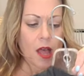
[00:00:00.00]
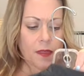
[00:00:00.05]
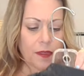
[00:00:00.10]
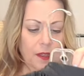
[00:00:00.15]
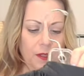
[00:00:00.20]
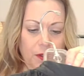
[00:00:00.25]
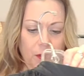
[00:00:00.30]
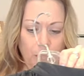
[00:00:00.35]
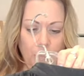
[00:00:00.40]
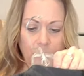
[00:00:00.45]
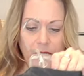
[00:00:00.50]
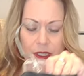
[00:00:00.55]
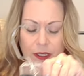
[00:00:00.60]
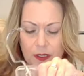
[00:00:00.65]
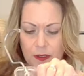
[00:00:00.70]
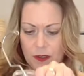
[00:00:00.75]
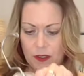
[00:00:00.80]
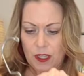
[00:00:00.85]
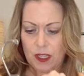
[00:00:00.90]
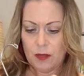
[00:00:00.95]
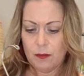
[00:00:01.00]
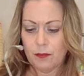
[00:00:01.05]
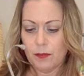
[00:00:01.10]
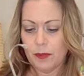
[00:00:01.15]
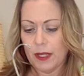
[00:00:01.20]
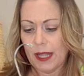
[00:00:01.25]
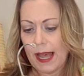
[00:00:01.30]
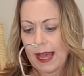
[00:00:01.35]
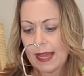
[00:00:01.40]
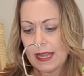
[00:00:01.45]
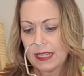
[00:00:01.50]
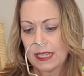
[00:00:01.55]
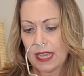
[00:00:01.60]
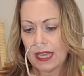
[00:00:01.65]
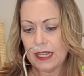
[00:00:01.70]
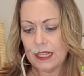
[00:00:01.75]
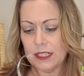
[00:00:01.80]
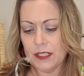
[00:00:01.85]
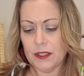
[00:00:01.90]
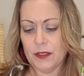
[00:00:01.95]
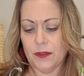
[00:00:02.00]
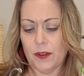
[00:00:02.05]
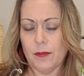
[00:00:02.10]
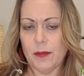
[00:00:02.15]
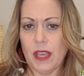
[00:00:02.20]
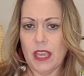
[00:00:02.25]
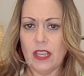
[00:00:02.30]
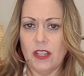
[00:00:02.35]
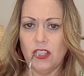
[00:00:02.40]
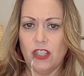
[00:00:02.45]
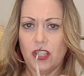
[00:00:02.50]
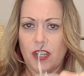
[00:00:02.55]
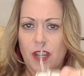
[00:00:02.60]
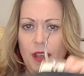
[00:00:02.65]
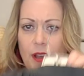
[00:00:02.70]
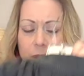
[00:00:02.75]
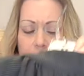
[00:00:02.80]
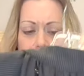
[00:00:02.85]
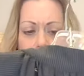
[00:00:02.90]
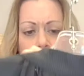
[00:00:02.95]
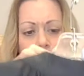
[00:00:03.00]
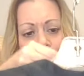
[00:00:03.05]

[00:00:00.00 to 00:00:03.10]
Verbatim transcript: This one is in black and it's from H&M.